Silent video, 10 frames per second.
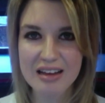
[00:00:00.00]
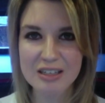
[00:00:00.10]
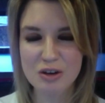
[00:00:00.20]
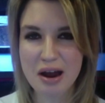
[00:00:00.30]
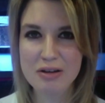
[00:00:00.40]
And
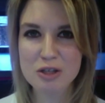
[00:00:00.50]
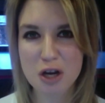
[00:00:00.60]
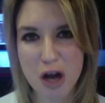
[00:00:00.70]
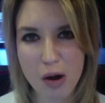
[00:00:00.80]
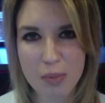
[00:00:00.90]
so now it's going
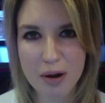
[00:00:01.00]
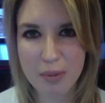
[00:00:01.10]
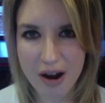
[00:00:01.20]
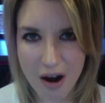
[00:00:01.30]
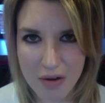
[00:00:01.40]
to go up on
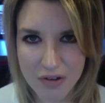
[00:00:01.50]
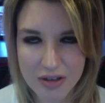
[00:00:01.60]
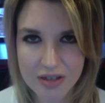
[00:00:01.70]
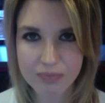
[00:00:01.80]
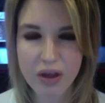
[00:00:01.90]
my
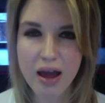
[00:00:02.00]
office."